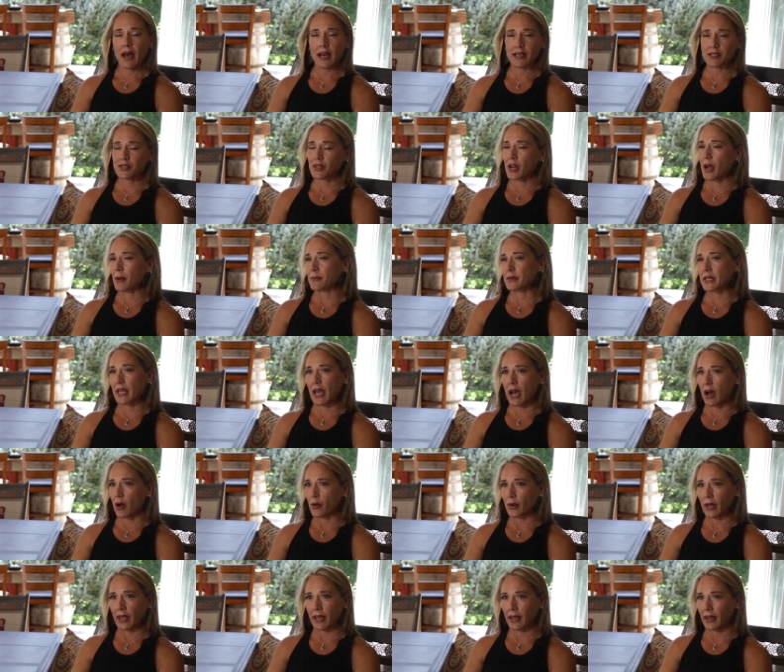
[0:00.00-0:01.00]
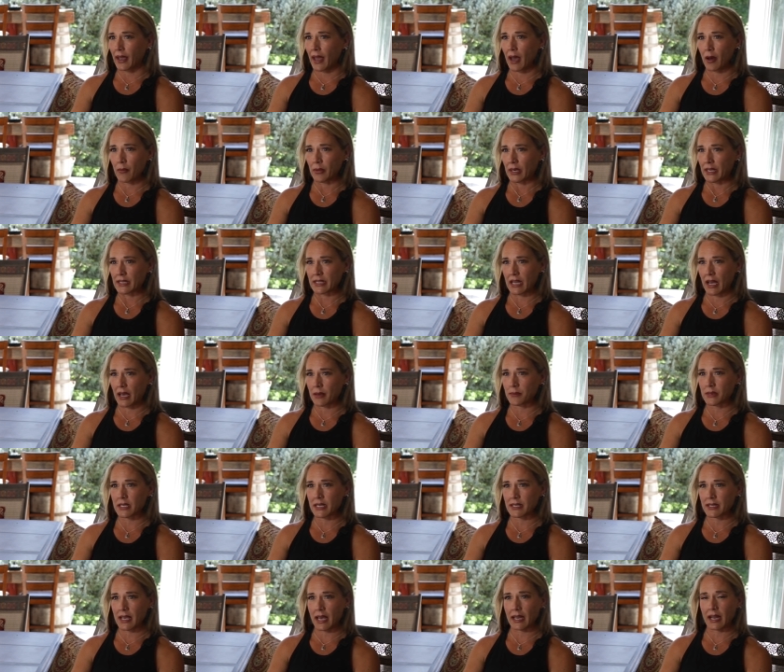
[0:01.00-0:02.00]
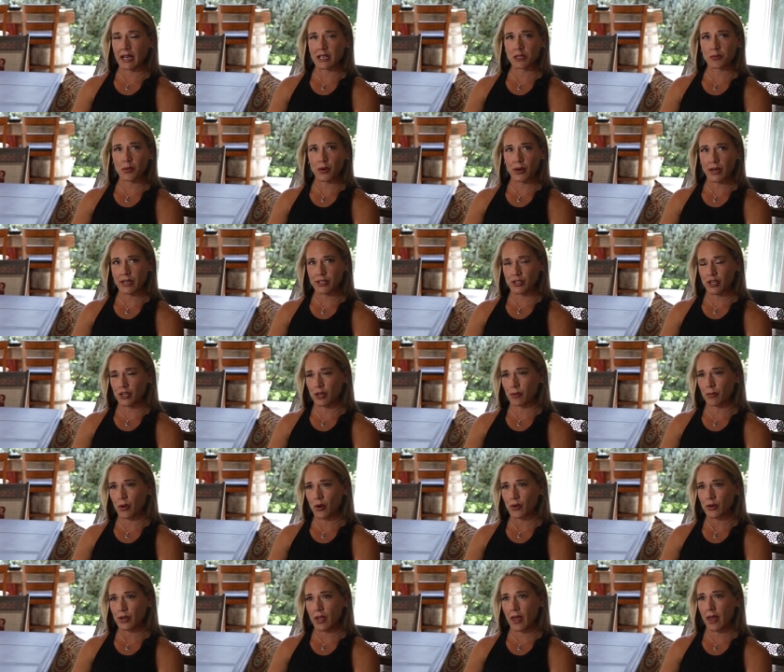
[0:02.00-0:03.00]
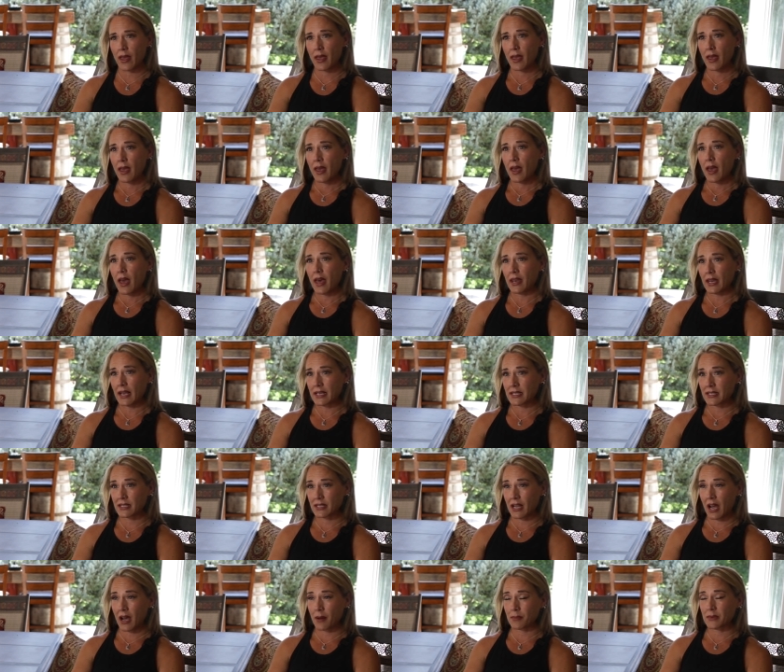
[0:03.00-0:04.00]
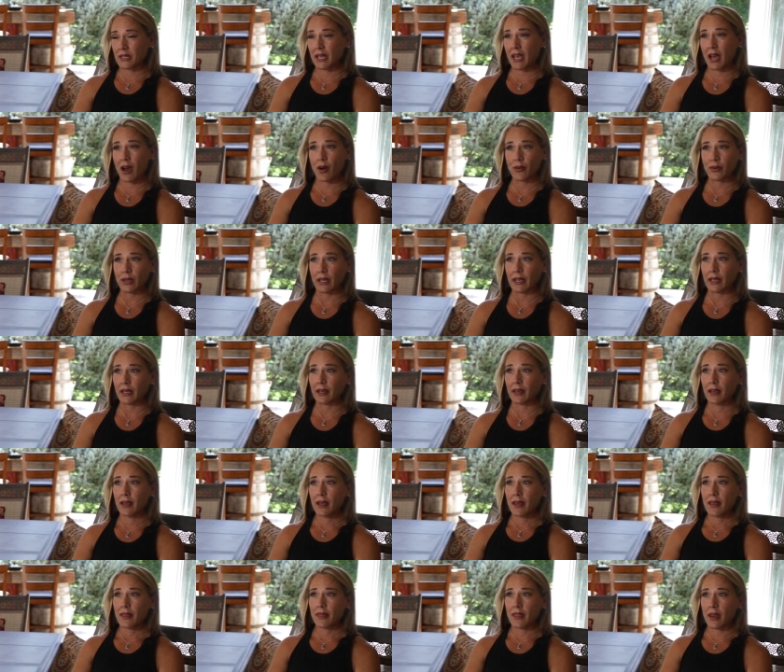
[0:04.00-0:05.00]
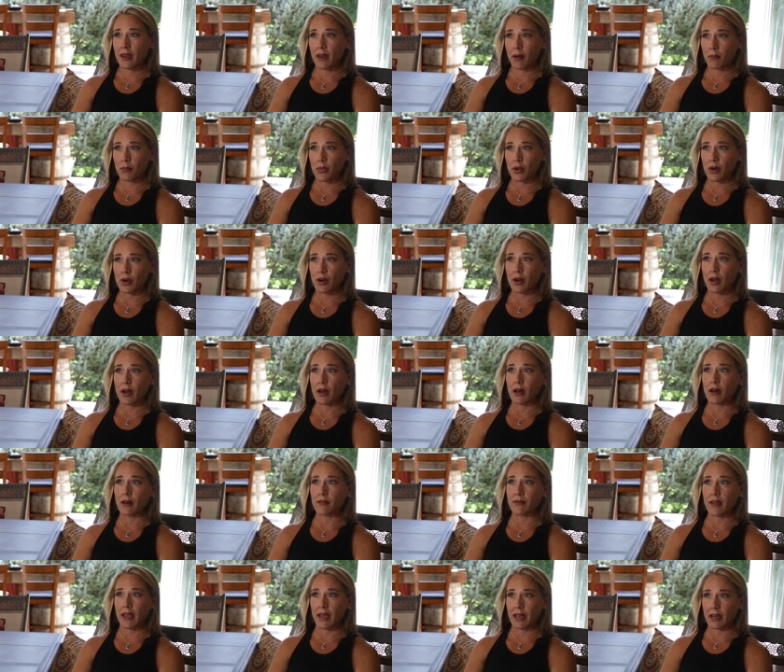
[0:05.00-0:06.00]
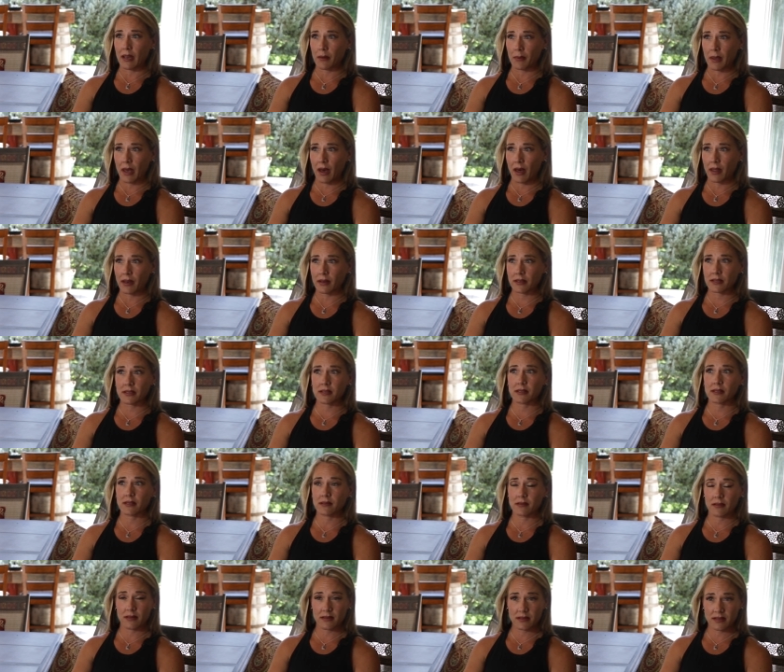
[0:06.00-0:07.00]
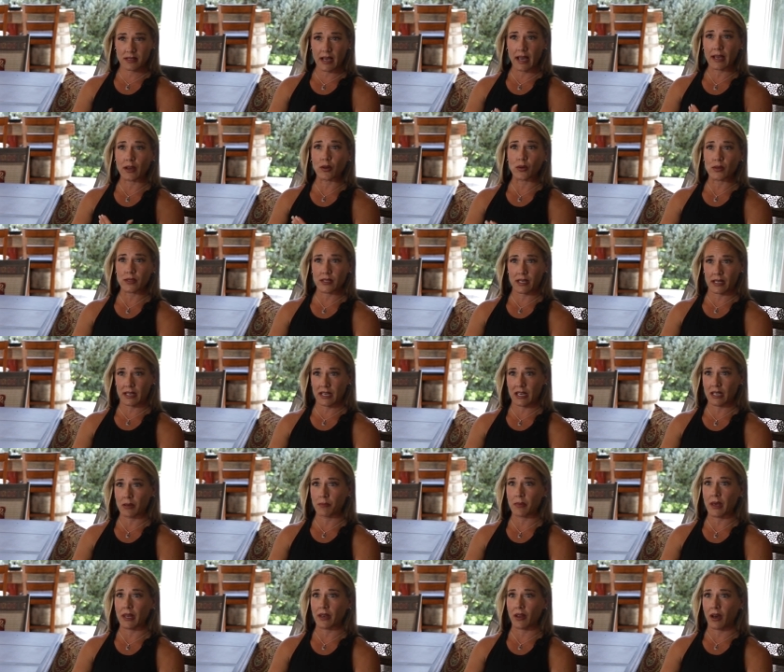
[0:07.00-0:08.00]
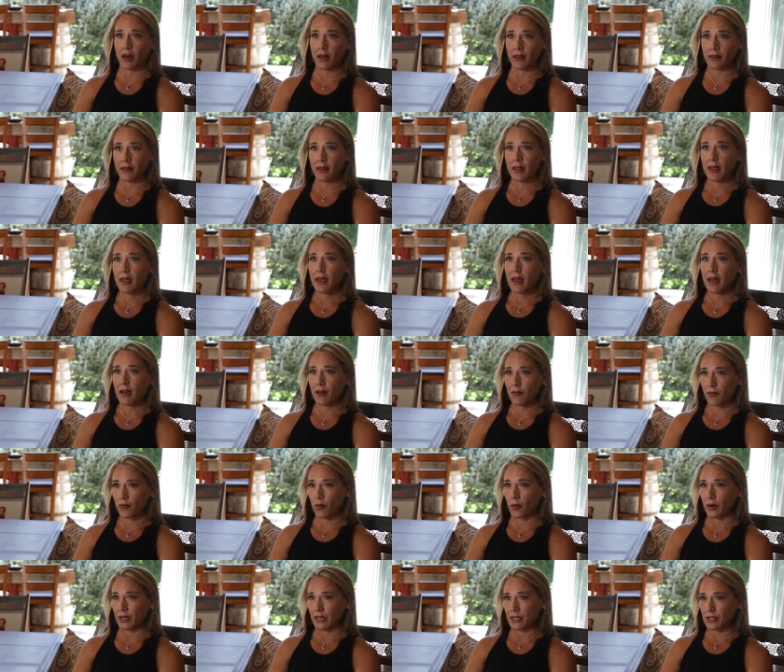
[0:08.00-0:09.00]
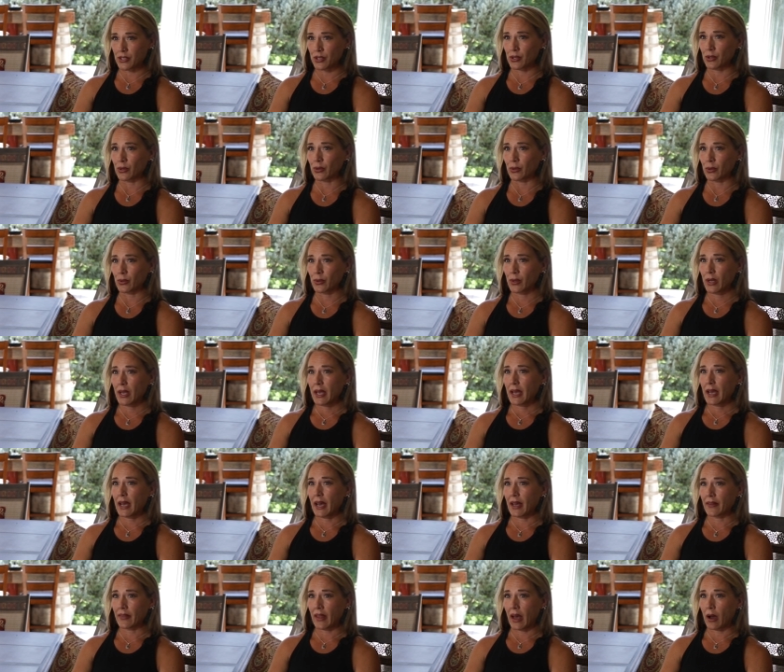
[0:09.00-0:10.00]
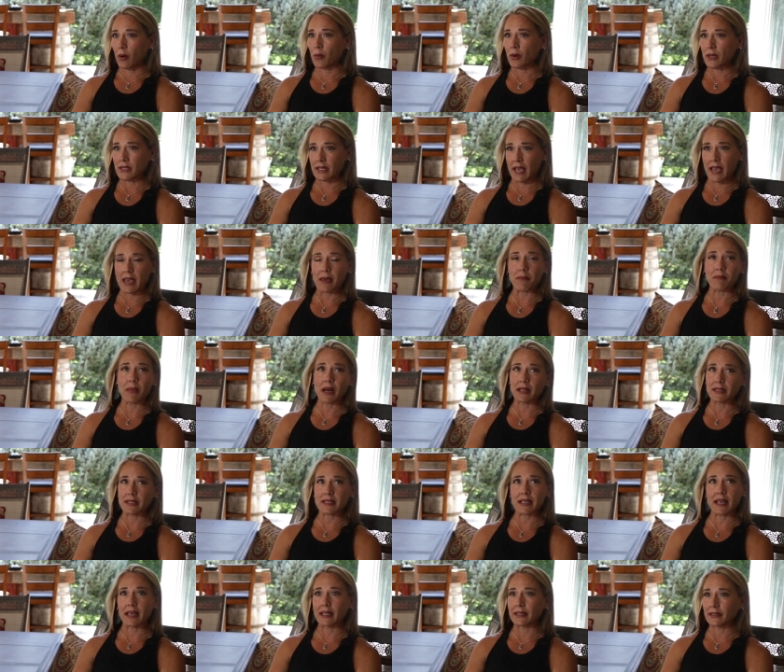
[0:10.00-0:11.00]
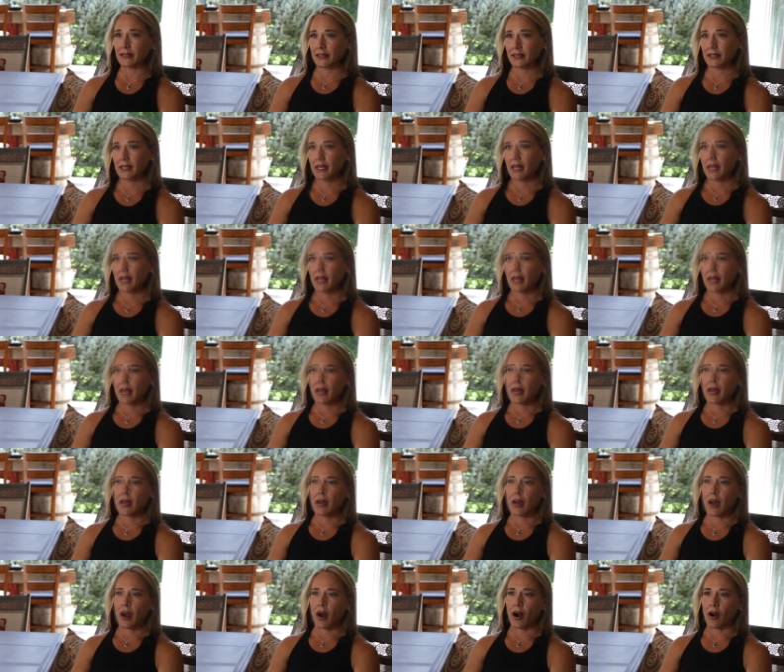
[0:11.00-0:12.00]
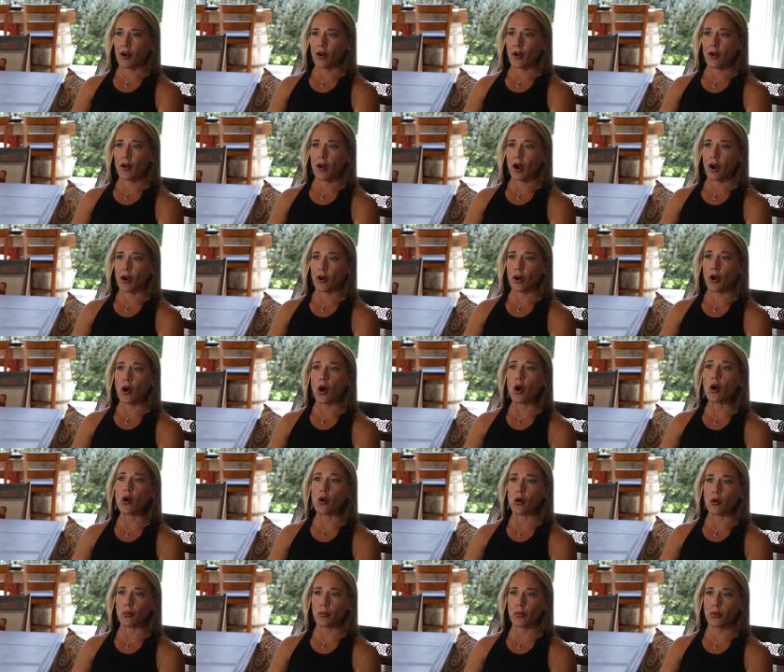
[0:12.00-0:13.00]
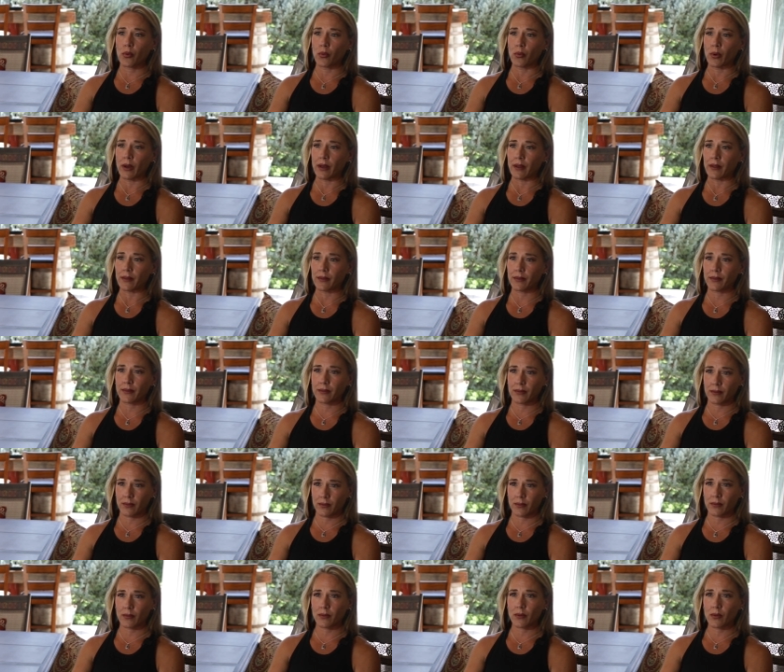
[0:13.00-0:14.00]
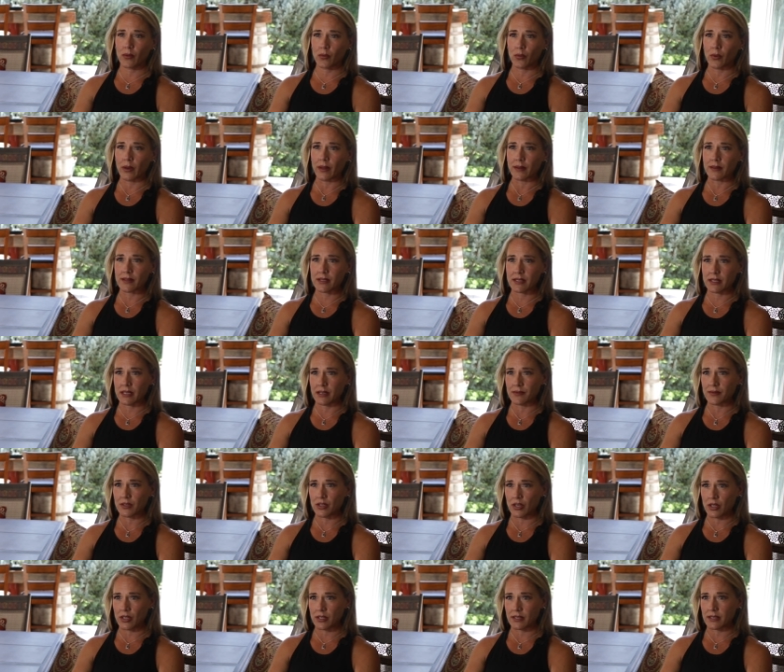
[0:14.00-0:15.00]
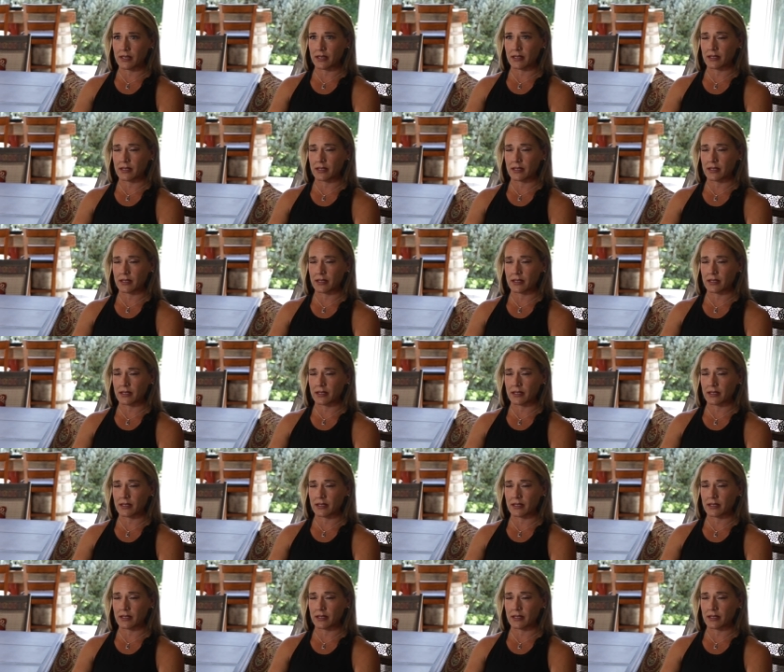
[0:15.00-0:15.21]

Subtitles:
I stopped counting how many times he's had aspiration pneumonia, and I stopped counting the number of antibiotics cycles that he'd been on at 42, and that was 8 months in. Our hope with Steve's Goods